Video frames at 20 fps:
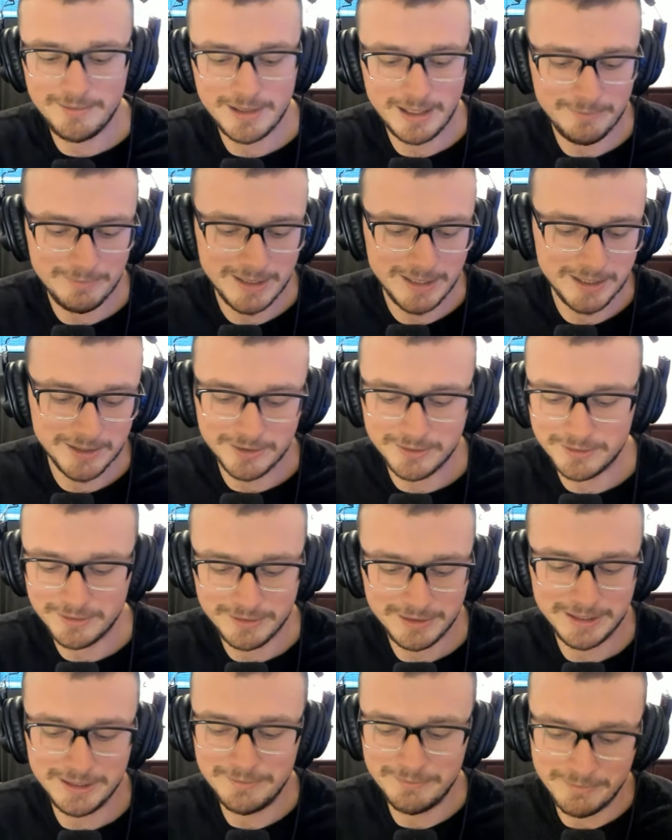I make her,
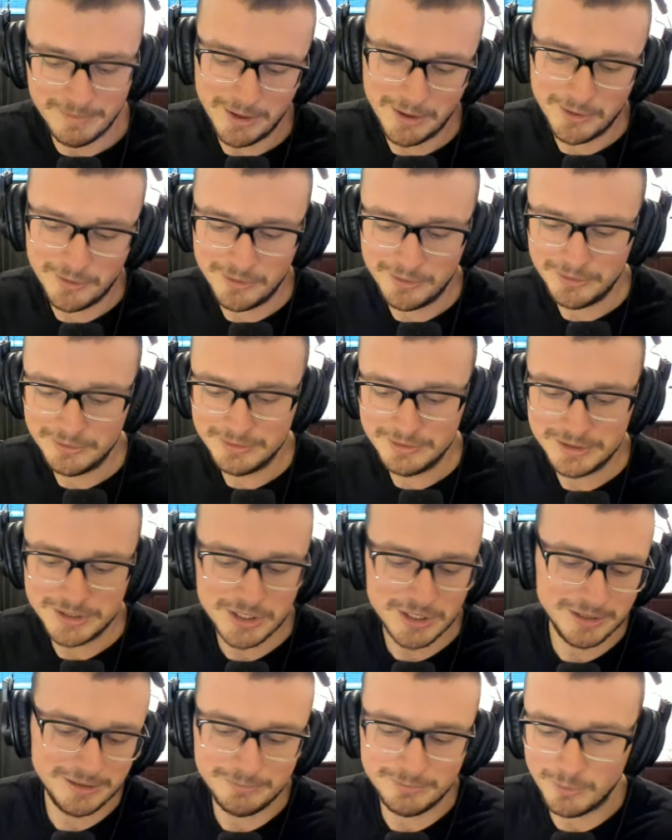you know, moan,
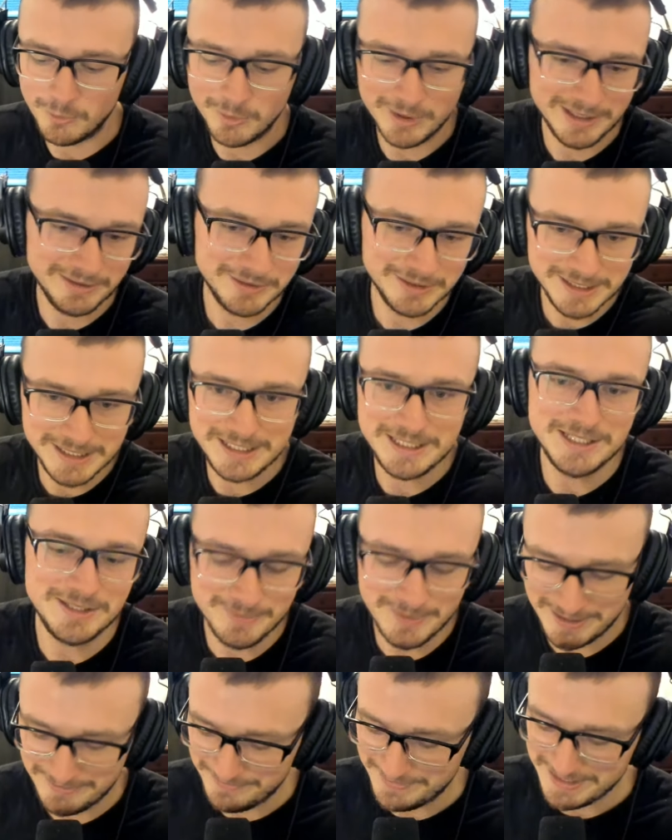she whatever needs
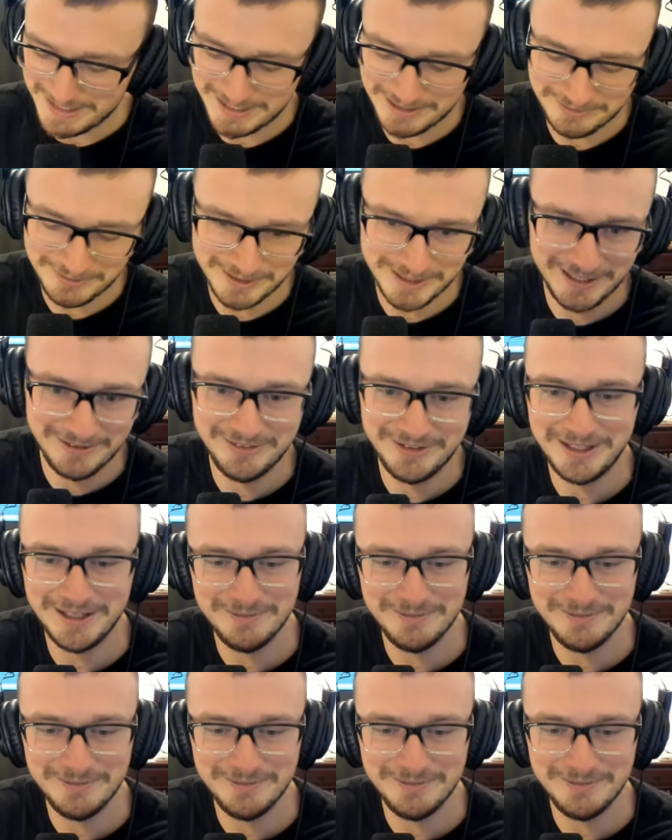my meat or whatever.